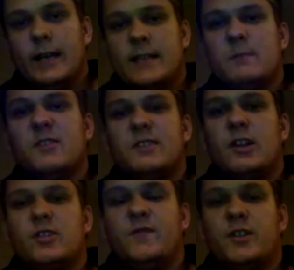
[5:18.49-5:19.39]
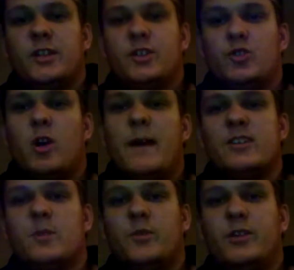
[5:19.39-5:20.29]
It's mostly there just for the control
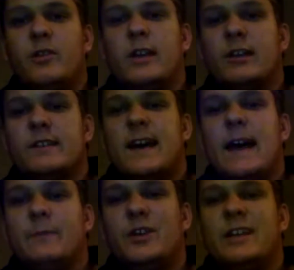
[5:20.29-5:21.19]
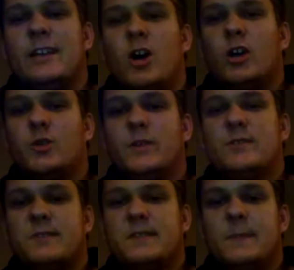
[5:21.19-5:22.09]
matchup where you know you're in time, you need to get all your
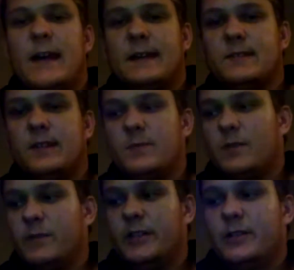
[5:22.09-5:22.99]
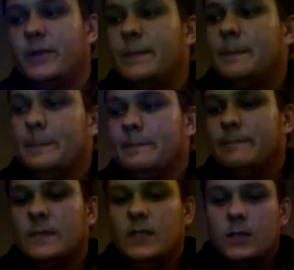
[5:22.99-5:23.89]
resources back, so that's one way to do it.
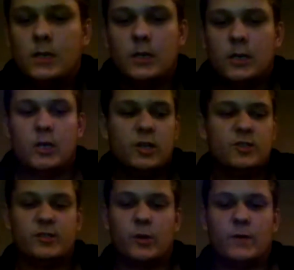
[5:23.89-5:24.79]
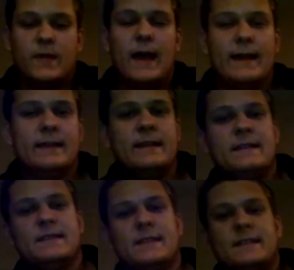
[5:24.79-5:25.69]
So that
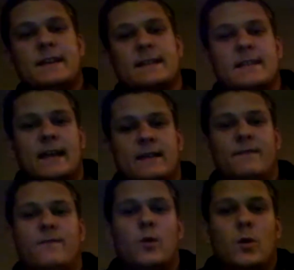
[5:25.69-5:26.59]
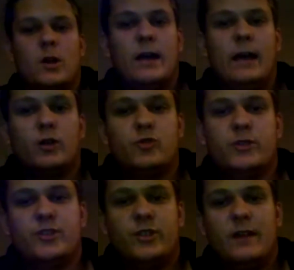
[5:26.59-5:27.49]
is the deck tech for
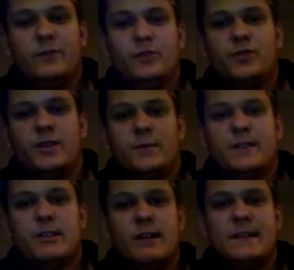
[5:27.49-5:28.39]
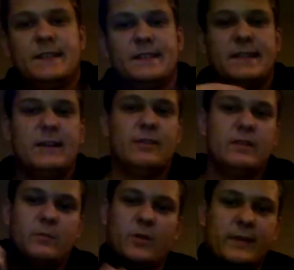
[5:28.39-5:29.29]
Eldritch Evolution Aristocrats in Standard at
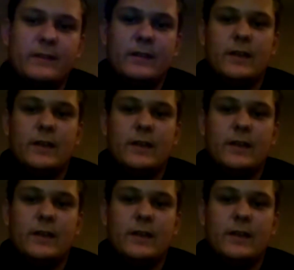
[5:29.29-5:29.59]
the moment.